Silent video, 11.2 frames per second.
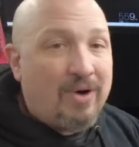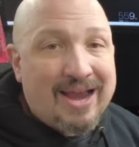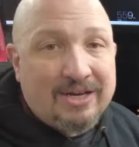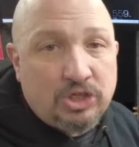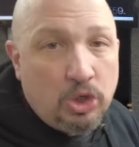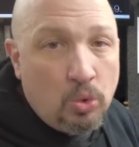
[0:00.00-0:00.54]

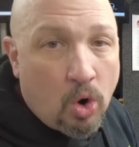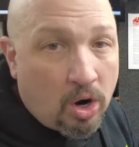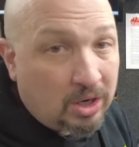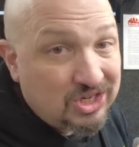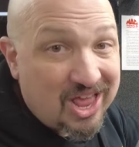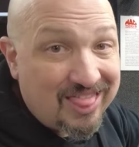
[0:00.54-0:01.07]
red, two
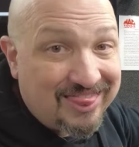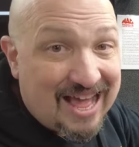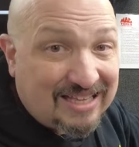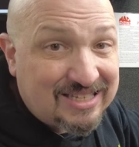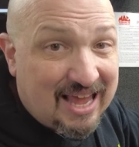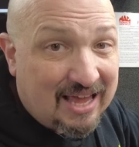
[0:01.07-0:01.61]
orange.
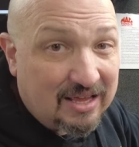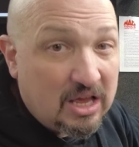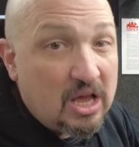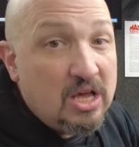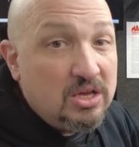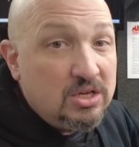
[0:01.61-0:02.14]
That's it.
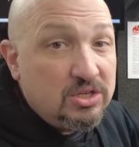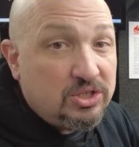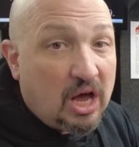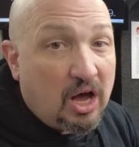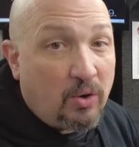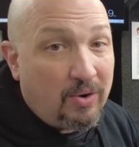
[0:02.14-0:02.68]

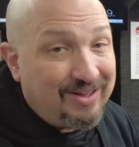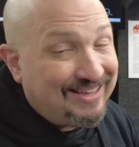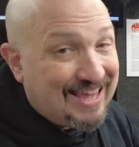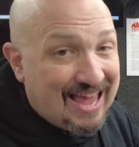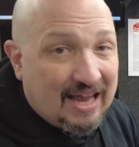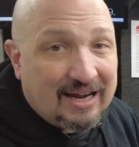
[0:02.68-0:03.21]
So,
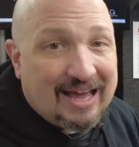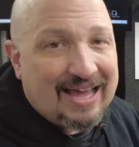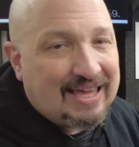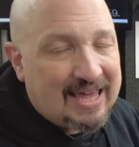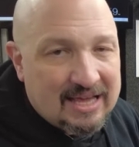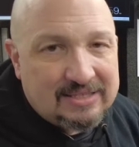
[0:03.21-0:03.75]
again, I
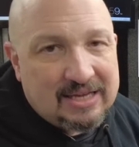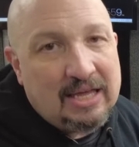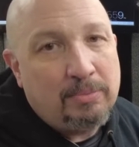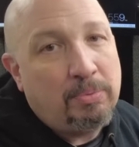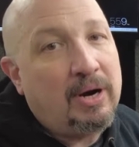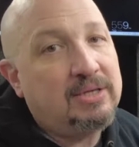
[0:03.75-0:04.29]
can't tell you
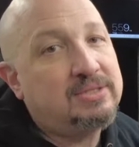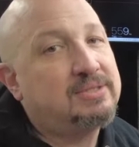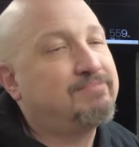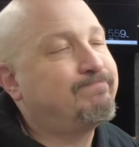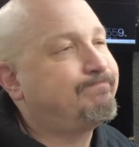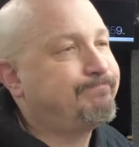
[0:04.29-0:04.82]
the
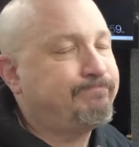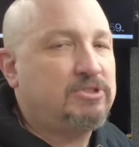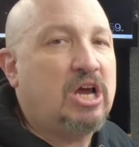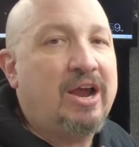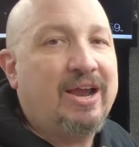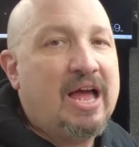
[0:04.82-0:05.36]
price.
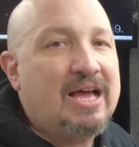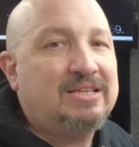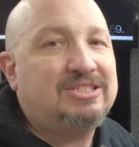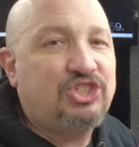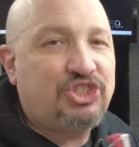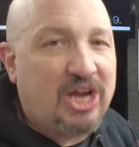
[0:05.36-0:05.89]
Sorry,
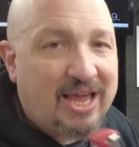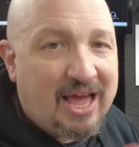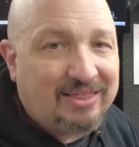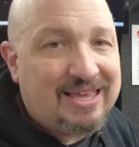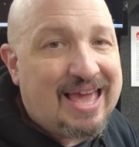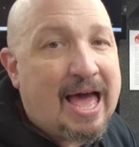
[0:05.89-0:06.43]
guys. Check
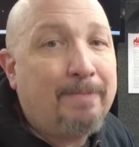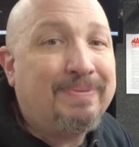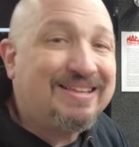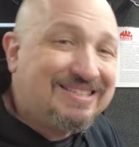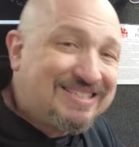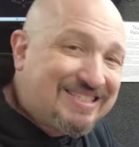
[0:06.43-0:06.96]
out the app.
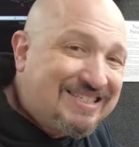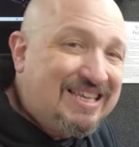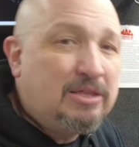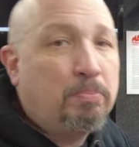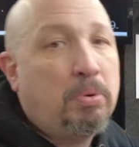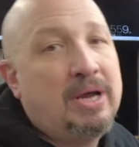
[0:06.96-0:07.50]
See
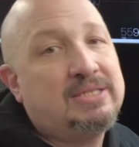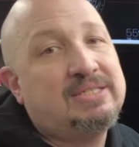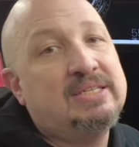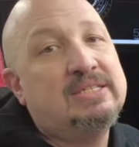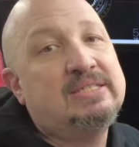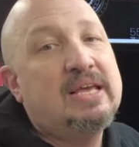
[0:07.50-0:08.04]
the
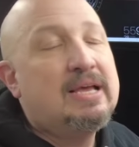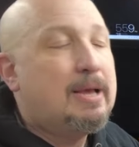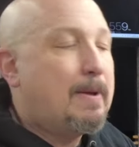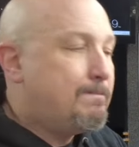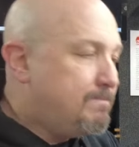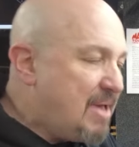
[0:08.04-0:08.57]
prices.
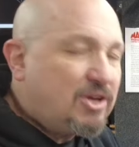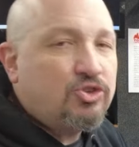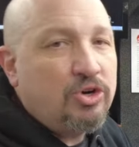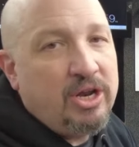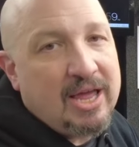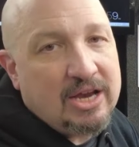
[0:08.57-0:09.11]
Make
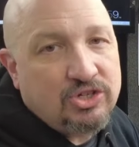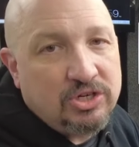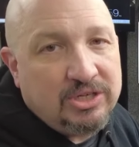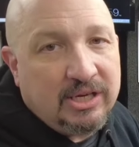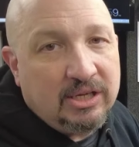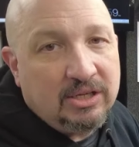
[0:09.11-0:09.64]
sure you get your
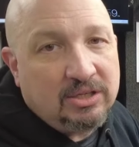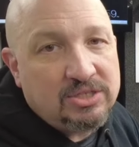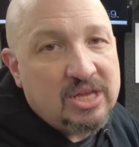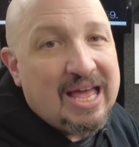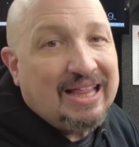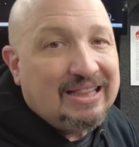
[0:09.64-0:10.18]

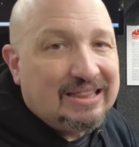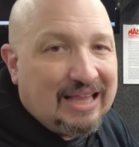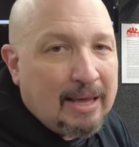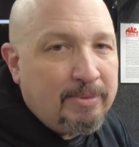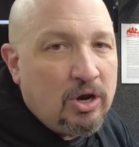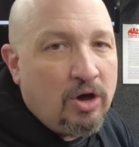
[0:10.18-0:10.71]
deals.
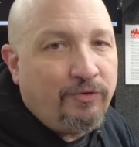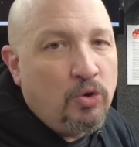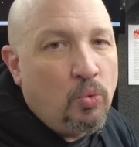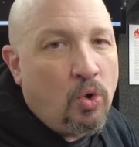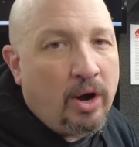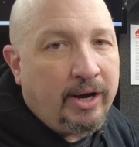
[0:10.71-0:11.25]
Let me know if you
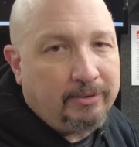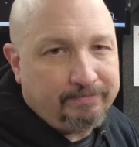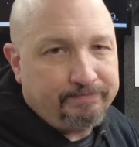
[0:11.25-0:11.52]
want